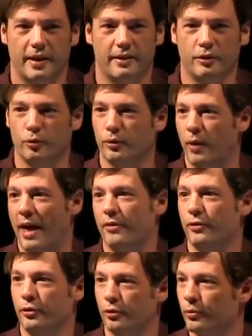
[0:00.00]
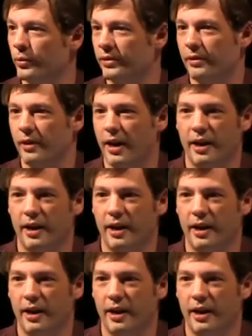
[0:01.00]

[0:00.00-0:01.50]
And who would rather do it with,